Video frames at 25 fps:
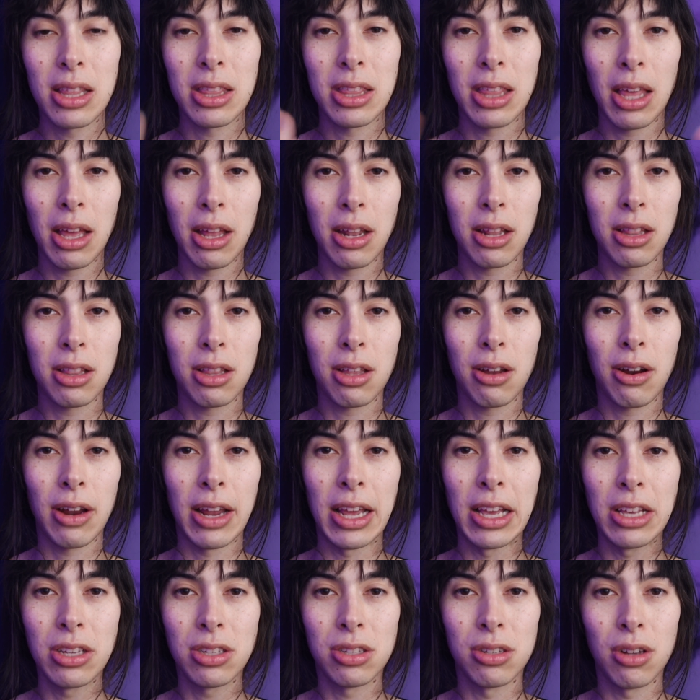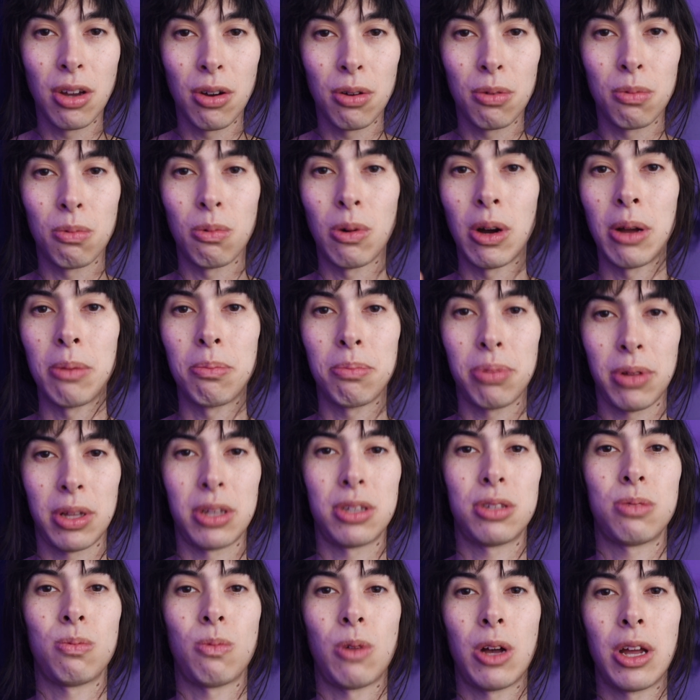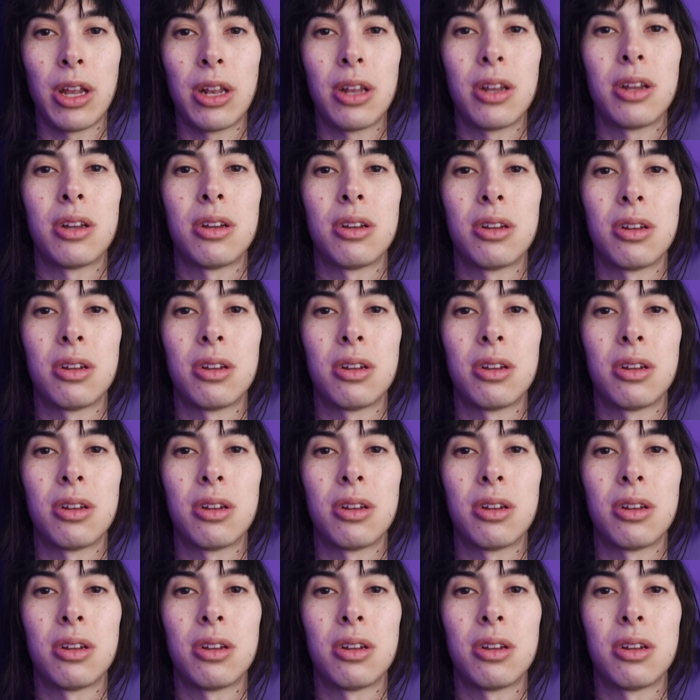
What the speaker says: then there is no 1 + 1.